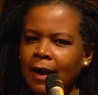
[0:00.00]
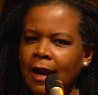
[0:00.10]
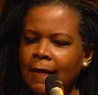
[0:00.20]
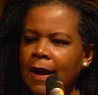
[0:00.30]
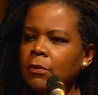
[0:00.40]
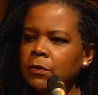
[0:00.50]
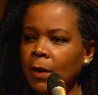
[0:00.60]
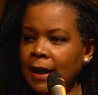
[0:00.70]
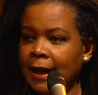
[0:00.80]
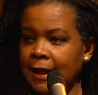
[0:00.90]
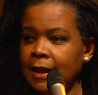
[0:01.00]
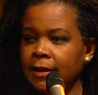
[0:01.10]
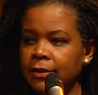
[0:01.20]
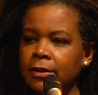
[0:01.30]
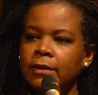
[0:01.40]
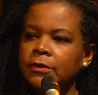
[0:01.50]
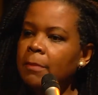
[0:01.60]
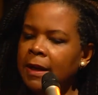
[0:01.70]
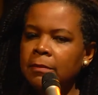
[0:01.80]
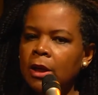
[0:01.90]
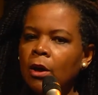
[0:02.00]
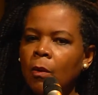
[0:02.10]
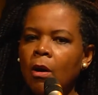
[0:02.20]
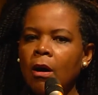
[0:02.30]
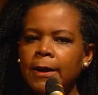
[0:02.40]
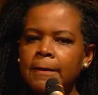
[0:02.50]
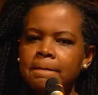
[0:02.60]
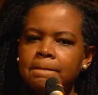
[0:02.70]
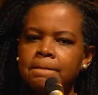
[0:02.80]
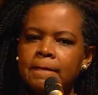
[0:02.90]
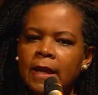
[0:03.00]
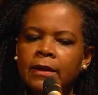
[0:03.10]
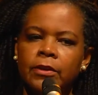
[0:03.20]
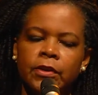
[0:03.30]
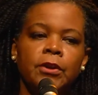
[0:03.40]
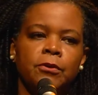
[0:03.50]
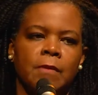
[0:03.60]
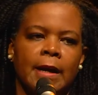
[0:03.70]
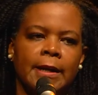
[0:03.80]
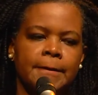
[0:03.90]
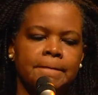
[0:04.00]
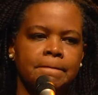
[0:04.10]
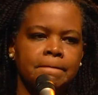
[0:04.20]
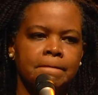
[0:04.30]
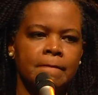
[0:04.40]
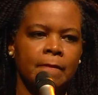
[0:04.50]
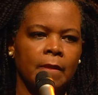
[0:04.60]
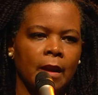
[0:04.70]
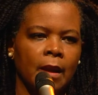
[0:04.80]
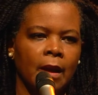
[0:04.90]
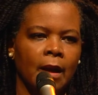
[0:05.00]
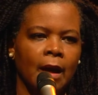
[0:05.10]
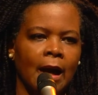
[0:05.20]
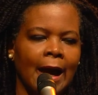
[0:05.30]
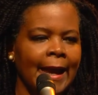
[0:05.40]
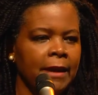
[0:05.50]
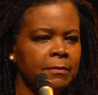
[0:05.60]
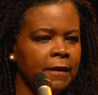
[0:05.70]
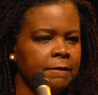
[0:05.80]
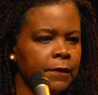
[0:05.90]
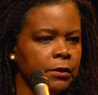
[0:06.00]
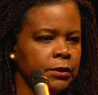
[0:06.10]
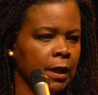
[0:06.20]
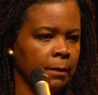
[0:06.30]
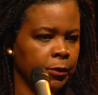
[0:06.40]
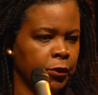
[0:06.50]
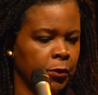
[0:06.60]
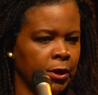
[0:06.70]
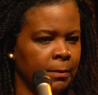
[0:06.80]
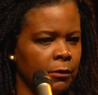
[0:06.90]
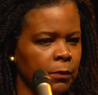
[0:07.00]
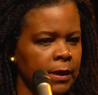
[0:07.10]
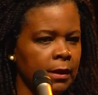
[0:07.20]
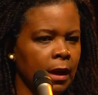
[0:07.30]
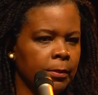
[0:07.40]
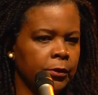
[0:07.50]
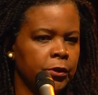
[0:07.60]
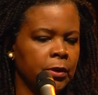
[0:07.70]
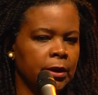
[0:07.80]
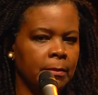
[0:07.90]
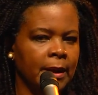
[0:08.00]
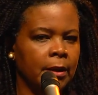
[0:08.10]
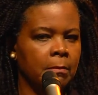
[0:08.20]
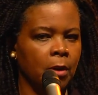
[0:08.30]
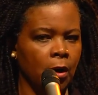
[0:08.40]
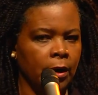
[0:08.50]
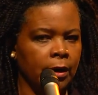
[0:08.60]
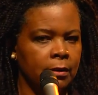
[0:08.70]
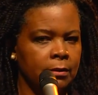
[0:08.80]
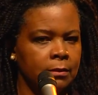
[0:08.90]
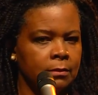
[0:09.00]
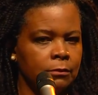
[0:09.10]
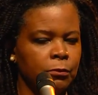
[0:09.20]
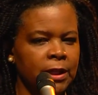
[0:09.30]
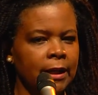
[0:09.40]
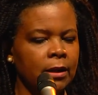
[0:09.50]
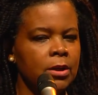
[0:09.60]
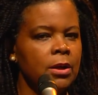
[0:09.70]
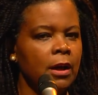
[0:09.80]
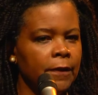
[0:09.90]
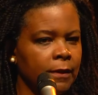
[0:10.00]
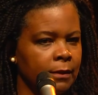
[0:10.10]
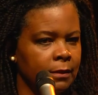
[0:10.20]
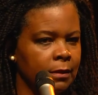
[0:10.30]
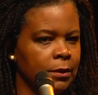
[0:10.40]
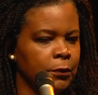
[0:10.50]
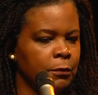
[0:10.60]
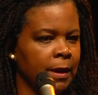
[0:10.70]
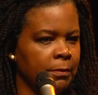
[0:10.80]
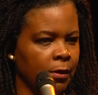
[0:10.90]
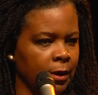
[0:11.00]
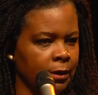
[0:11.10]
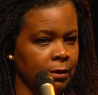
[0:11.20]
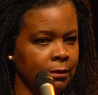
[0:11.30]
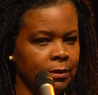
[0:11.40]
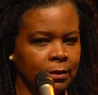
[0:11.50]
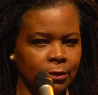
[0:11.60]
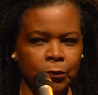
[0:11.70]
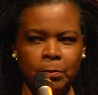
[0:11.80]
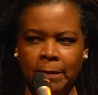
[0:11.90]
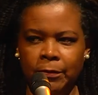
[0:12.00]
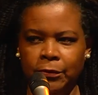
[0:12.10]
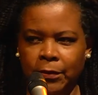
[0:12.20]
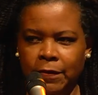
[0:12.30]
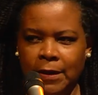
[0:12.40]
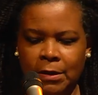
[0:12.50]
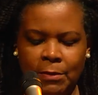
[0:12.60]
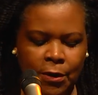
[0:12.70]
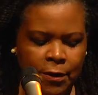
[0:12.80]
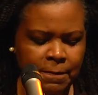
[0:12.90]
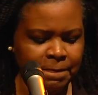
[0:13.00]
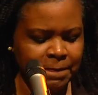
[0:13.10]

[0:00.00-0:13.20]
And that was what I needed to make me go on and continue writing. I had my first opportunity, my real opportunity to make a mark, reading another newspaper article. Newspapers are a theme here.